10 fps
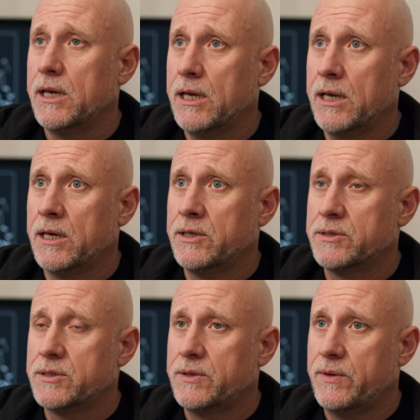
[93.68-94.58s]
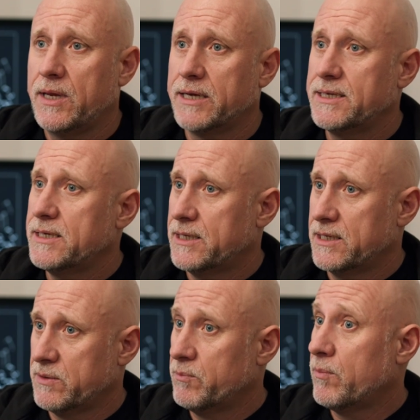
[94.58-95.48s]
And the idea
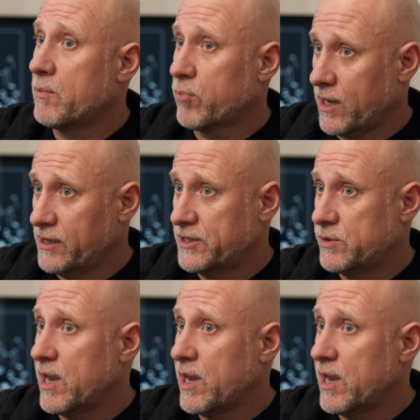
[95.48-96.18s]
is in, in Preludes, you